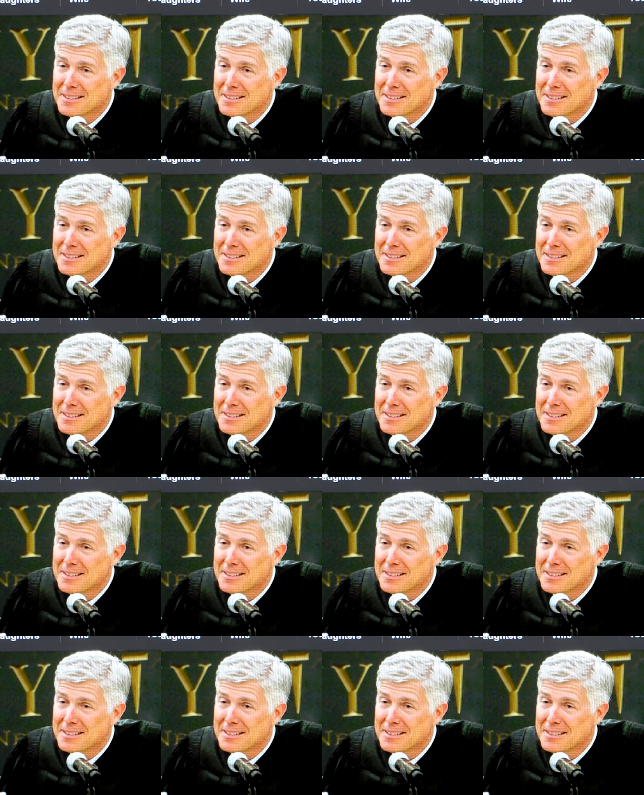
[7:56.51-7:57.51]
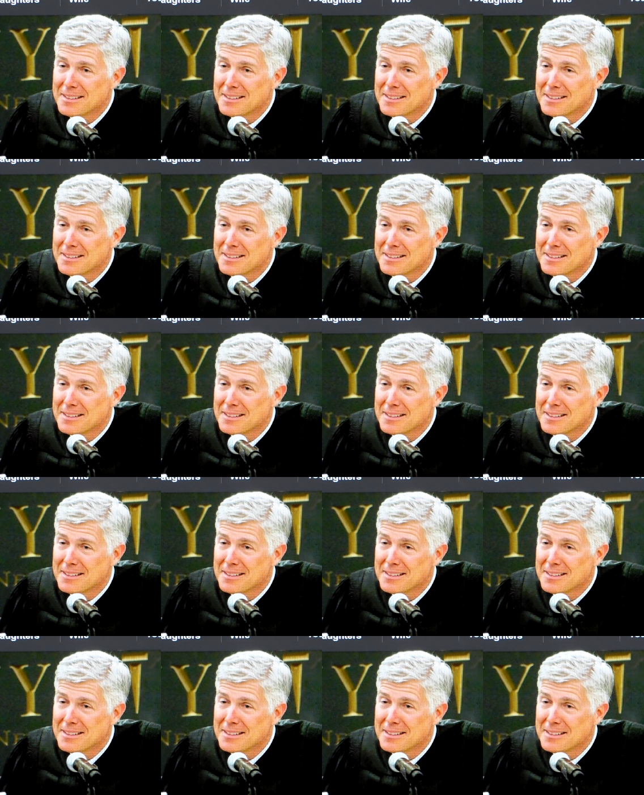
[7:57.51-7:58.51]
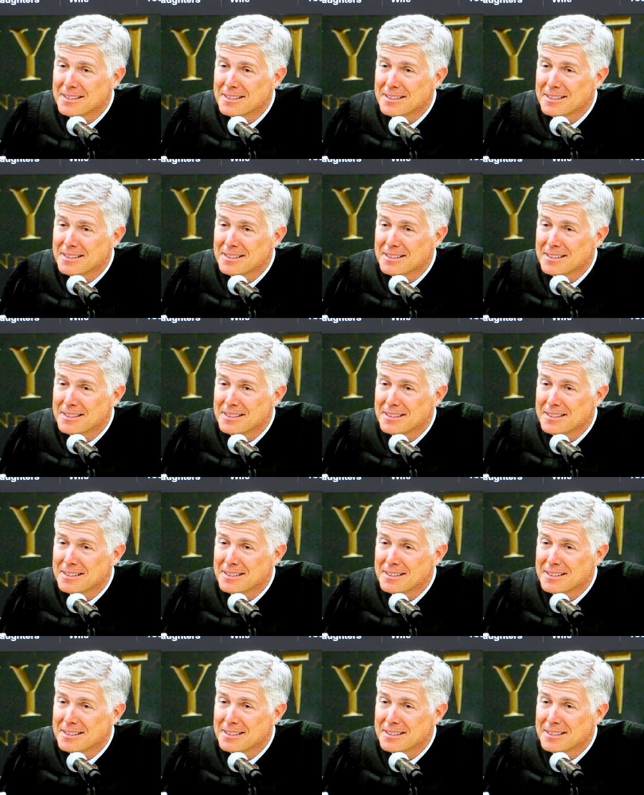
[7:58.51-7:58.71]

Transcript: No one is speaking in this clip.